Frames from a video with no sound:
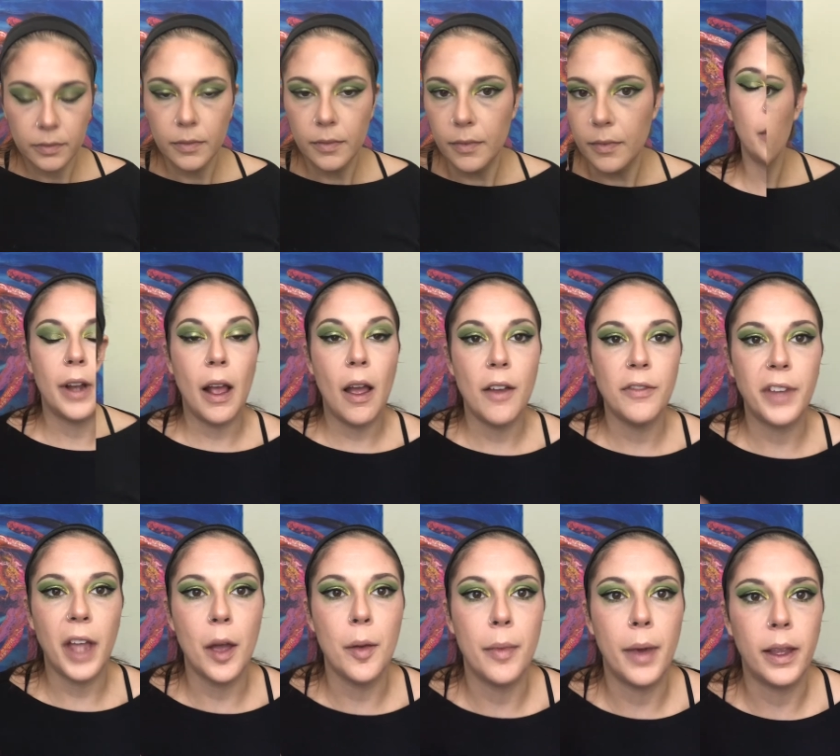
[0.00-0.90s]
So now I've
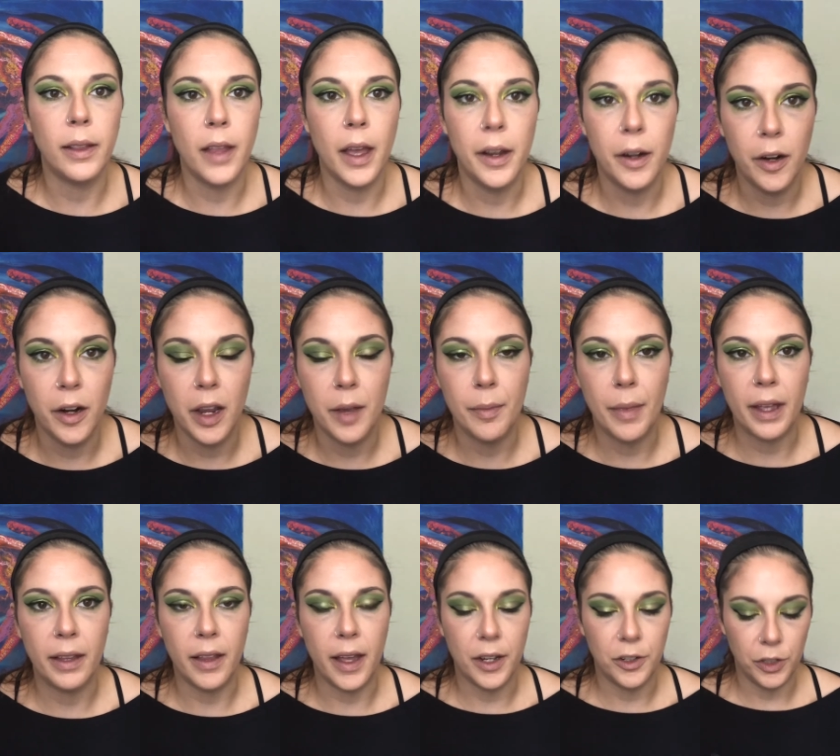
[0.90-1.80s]
got my liner and my
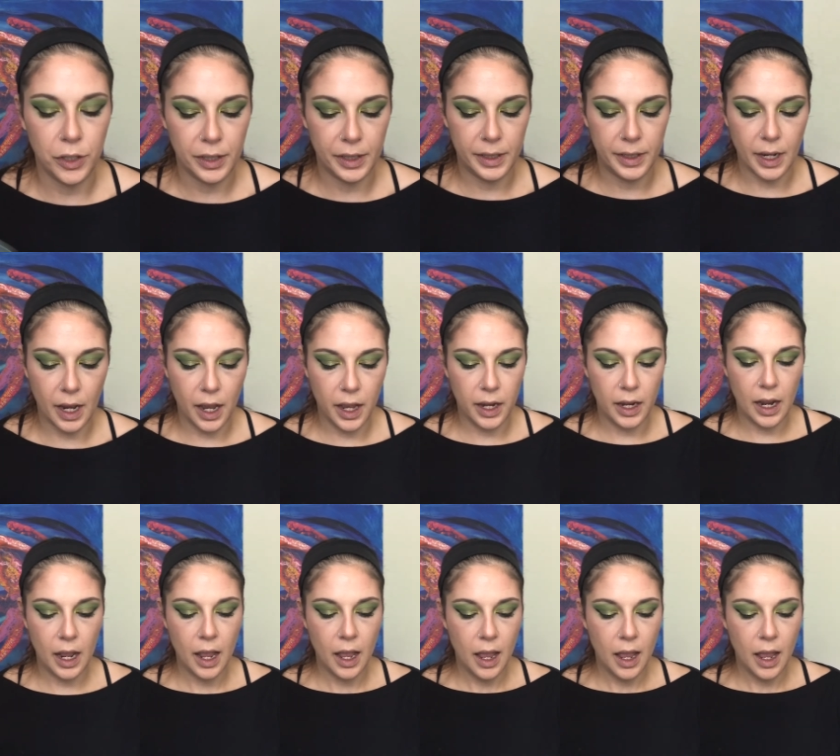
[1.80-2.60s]
lashes done.